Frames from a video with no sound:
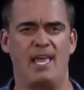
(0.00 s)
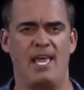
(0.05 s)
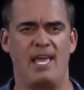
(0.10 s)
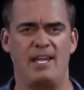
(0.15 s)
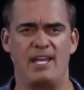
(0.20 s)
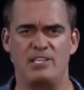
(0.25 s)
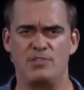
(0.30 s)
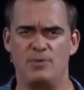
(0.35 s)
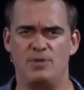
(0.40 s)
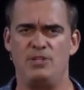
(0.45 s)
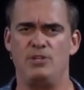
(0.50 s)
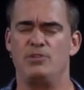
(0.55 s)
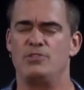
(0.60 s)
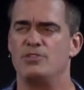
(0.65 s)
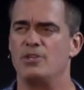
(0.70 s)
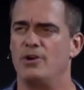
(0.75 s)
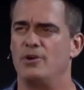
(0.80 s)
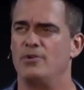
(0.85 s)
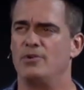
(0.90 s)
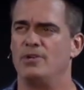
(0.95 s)
And as we do
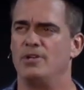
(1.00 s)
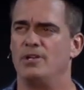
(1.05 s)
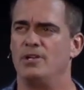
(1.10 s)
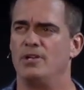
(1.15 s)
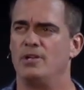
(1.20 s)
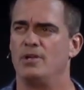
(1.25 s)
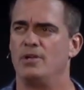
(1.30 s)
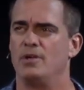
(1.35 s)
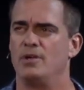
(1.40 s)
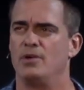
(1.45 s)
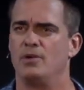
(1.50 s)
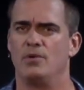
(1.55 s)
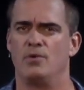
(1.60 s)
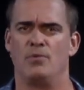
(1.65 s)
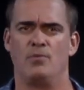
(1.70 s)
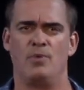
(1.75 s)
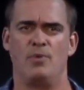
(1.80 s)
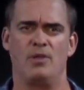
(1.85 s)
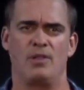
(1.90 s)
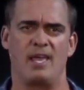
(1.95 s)
so,
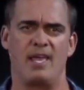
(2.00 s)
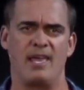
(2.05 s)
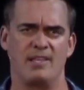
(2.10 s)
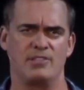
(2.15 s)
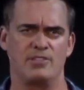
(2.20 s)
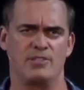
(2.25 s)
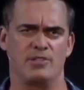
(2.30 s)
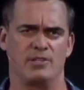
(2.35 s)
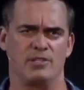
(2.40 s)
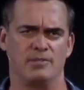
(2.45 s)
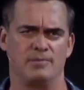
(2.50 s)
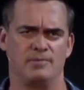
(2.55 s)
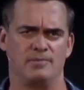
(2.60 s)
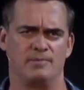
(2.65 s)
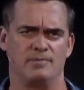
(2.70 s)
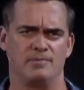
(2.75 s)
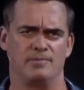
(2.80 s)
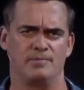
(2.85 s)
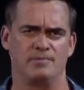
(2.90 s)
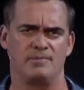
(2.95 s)
we'll answer
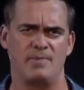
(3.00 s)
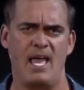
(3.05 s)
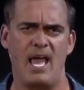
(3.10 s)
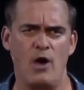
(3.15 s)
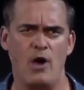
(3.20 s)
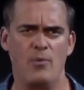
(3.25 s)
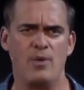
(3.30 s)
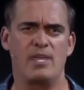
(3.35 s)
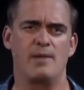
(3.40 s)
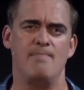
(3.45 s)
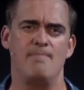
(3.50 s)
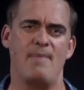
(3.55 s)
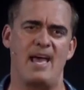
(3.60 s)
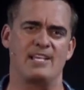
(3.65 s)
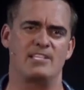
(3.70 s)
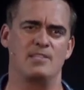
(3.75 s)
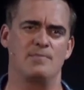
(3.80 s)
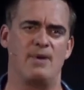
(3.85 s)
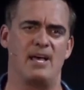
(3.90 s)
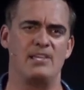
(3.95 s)
how we can
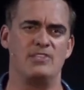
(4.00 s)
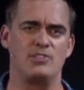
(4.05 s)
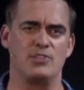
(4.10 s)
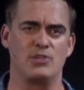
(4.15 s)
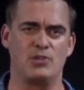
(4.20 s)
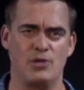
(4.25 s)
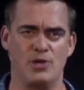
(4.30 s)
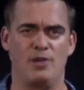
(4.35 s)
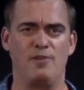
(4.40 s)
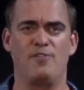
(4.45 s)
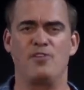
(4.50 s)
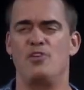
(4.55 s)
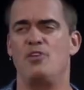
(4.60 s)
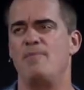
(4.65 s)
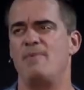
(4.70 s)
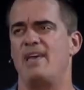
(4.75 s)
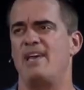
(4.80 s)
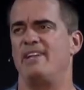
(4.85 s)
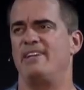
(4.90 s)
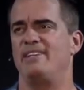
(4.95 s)
maximize the good for
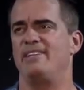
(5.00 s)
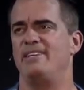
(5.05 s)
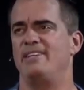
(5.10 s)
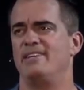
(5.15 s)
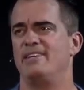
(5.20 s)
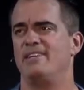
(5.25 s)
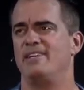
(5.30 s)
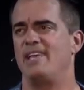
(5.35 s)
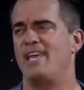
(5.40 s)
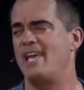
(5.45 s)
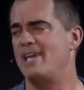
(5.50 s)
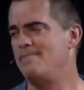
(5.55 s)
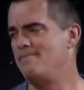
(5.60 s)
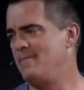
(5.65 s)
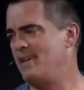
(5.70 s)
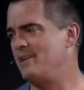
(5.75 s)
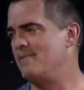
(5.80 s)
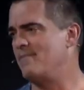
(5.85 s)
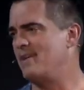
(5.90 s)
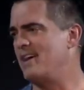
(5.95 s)
humanity and
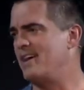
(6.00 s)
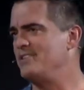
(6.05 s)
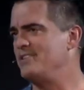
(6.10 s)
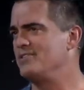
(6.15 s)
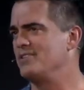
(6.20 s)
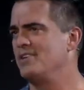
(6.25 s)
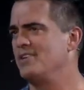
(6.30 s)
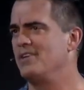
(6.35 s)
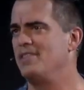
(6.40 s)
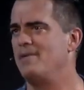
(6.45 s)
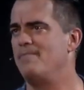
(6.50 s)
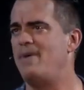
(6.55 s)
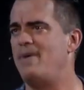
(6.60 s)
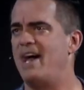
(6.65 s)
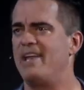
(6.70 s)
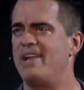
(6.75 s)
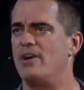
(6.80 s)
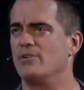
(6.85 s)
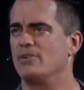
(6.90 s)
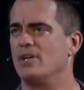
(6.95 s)
minimize the
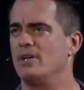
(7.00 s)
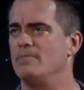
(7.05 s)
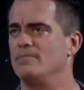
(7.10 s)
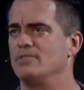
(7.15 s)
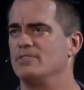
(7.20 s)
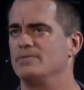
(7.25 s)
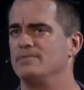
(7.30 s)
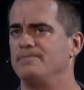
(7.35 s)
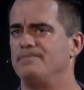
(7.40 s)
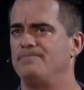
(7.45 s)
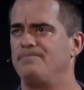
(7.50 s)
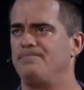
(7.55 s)
bad outcomes.